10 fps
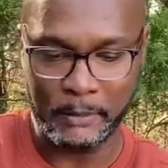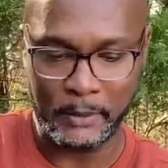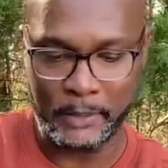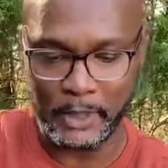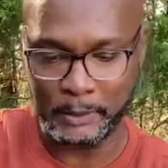But
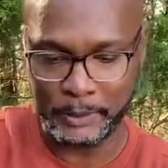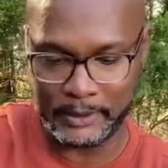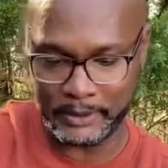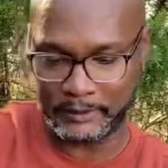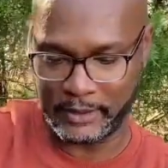we're going to put
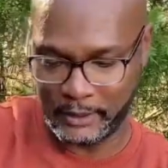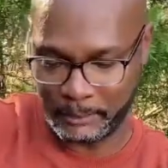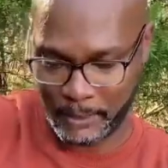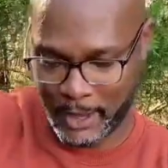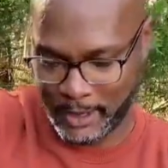this in the
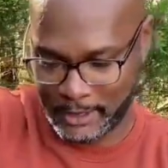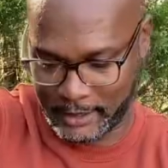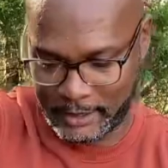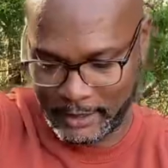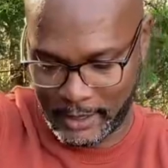pot,
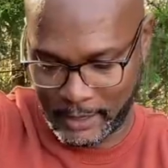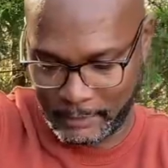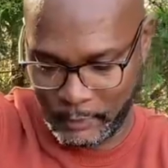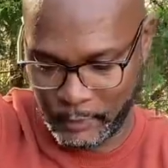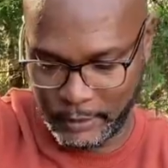and then
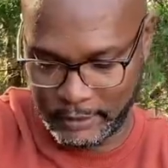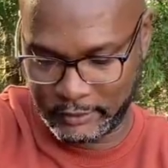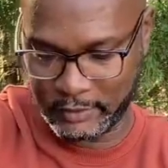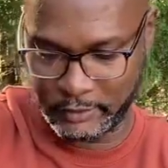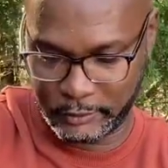I'm going
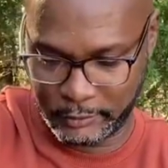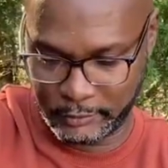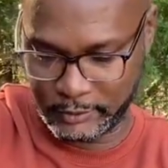to...